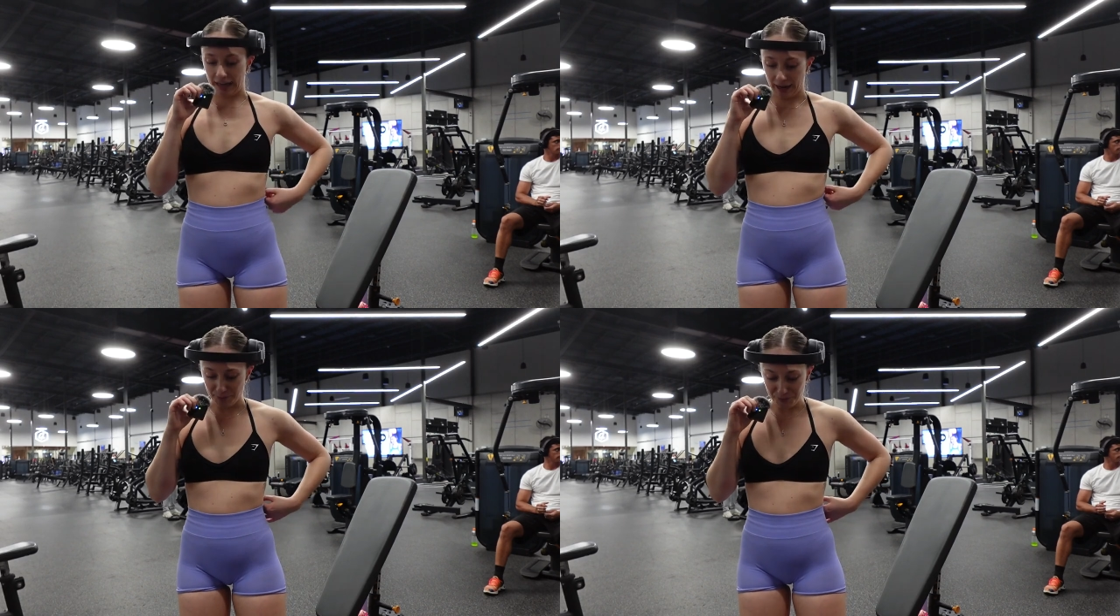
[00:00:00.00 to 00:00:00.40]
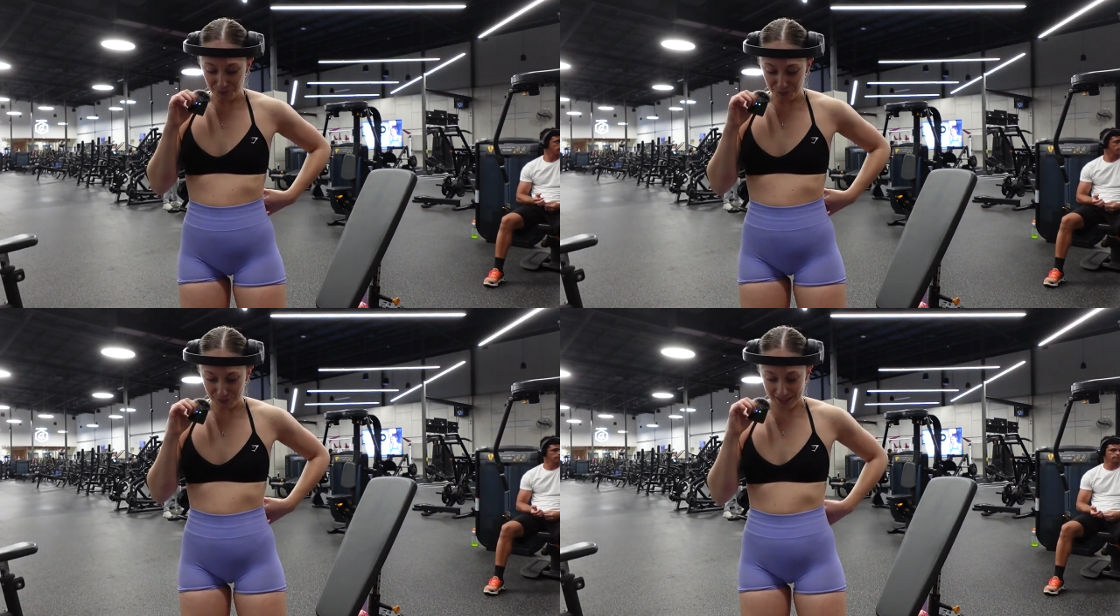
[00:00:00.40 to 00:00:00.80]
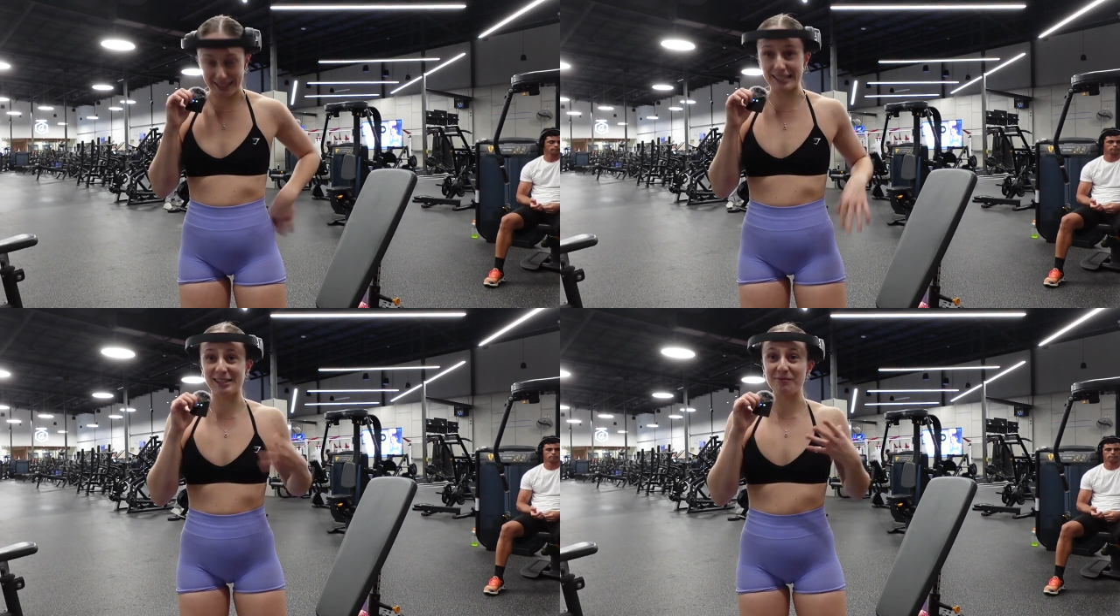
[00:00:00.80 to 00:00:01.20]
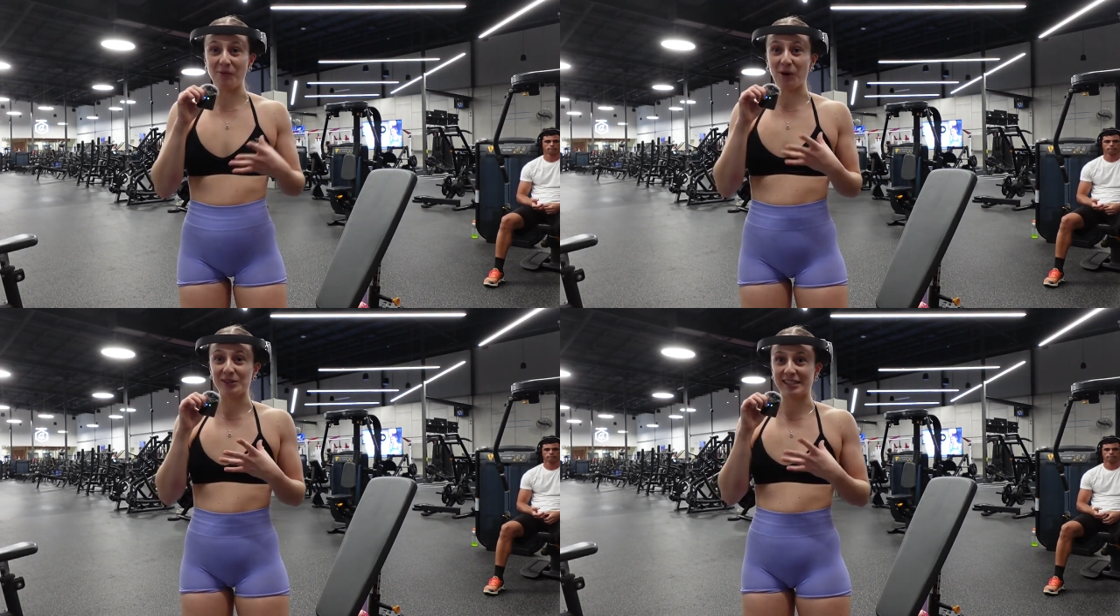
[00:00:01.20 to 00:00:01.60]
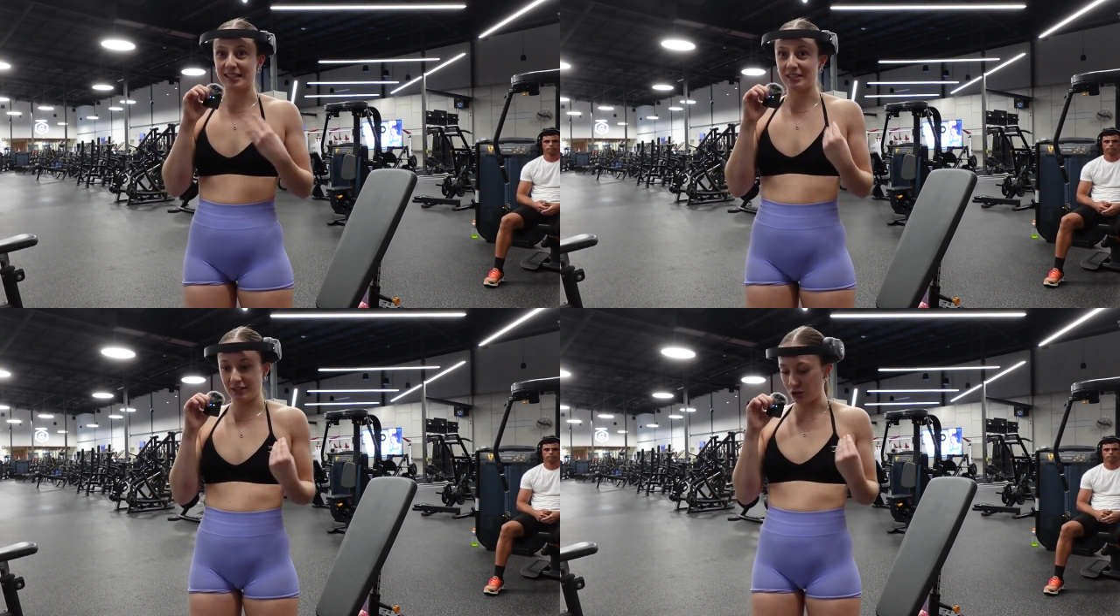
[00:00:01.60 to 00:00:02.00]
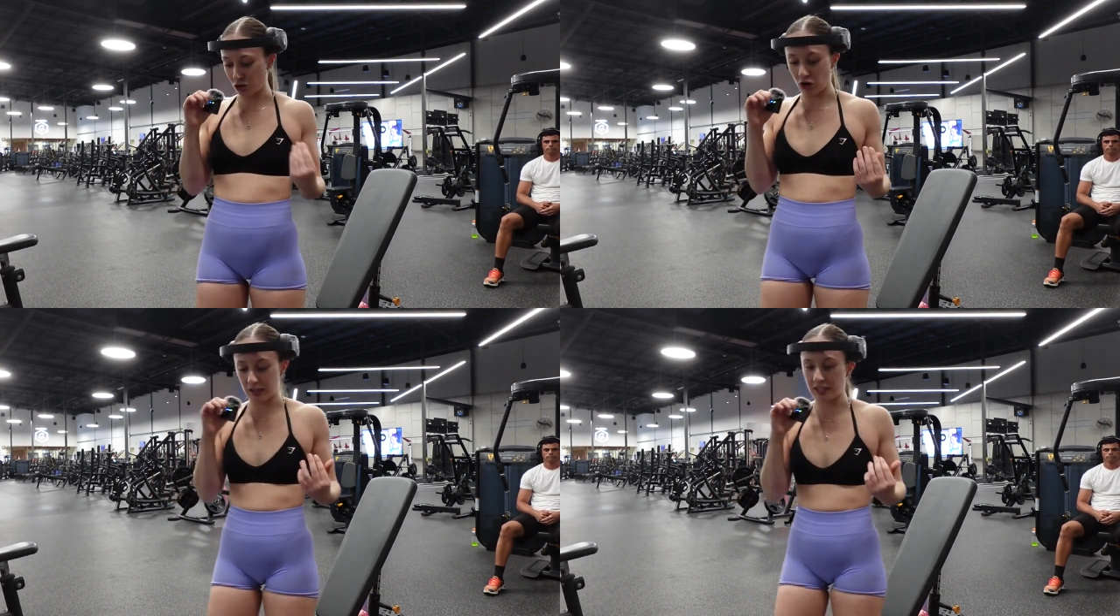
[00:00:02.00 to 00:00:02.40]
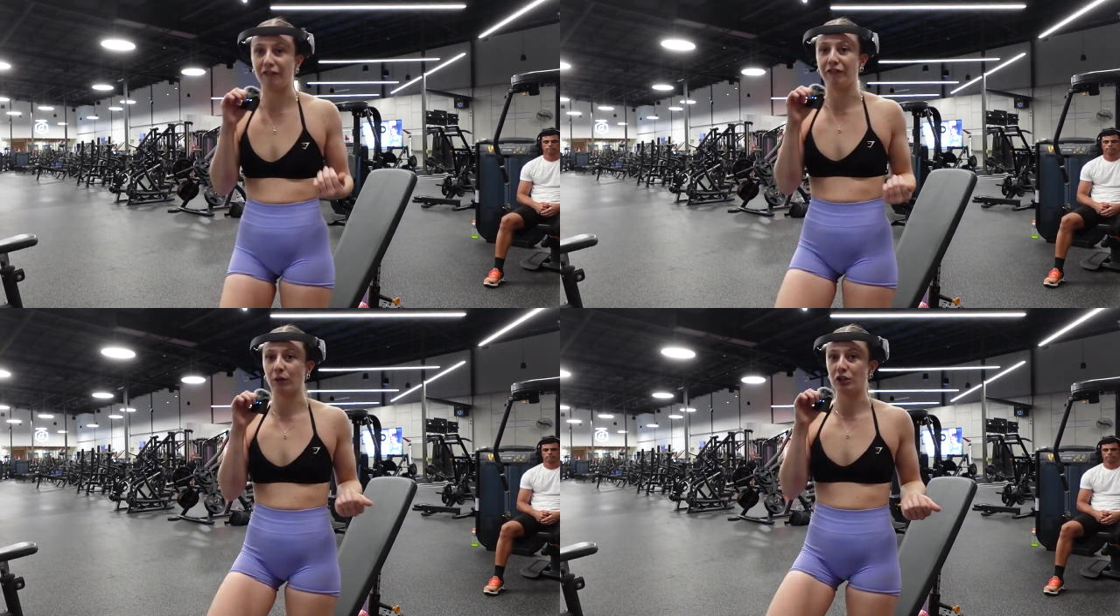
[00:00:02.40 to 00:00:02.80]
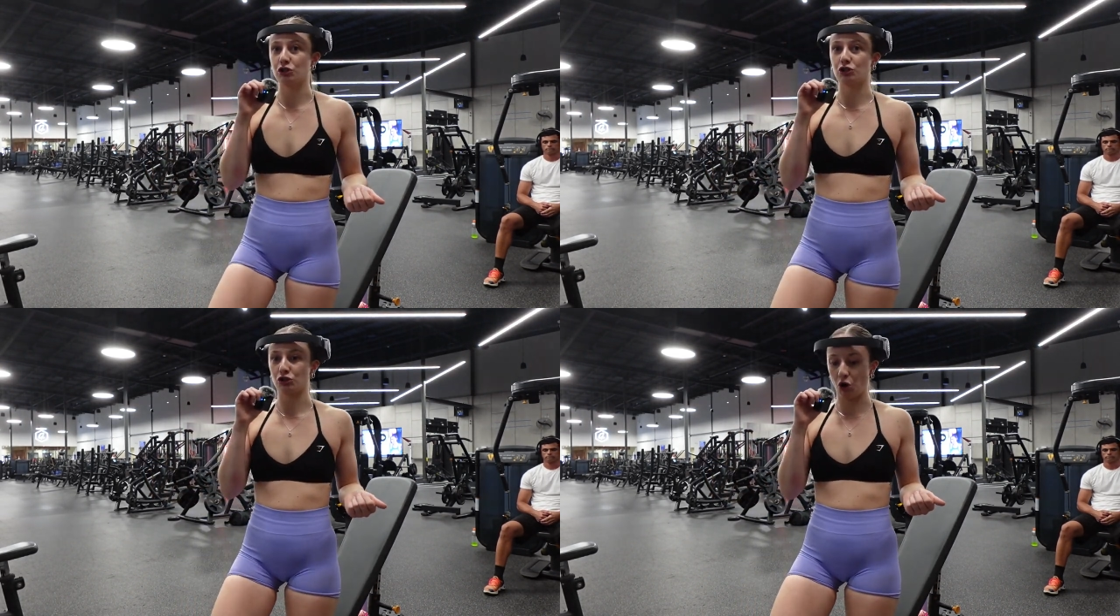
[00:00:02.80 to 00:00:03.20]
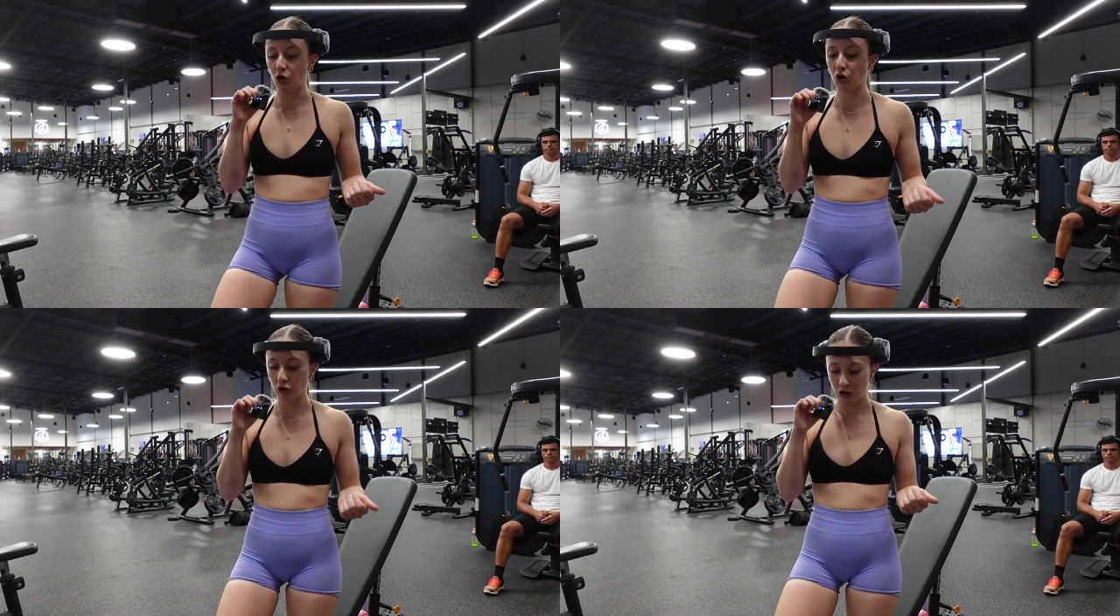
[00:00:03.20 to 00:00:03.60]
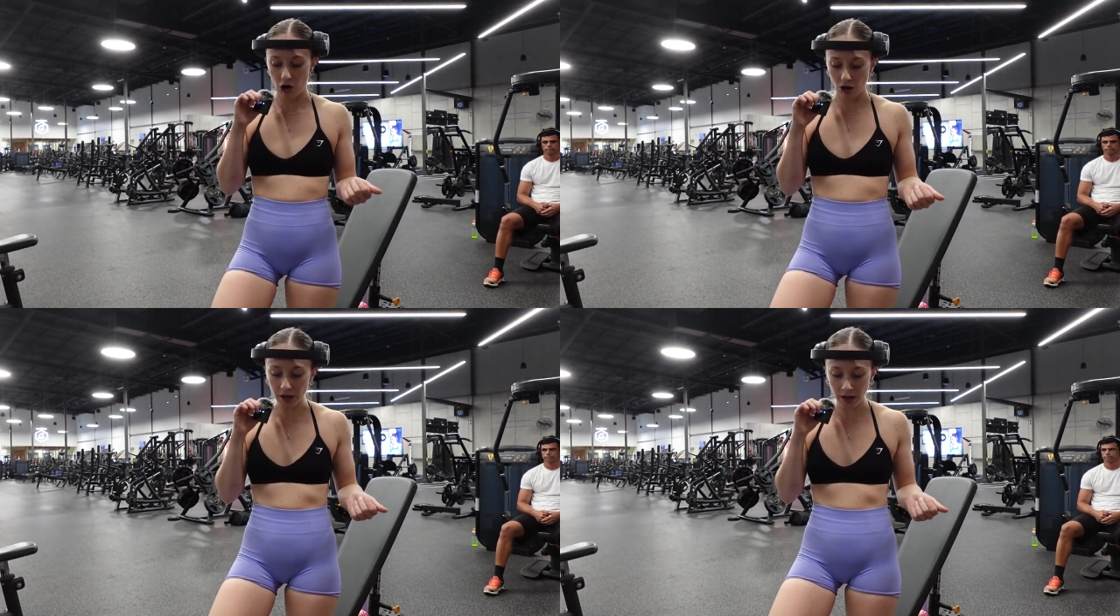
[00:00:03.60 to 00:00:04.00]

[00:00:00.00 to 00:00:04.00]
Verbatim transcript: Like, I, this is the most, this is the strongest I've felt in so long.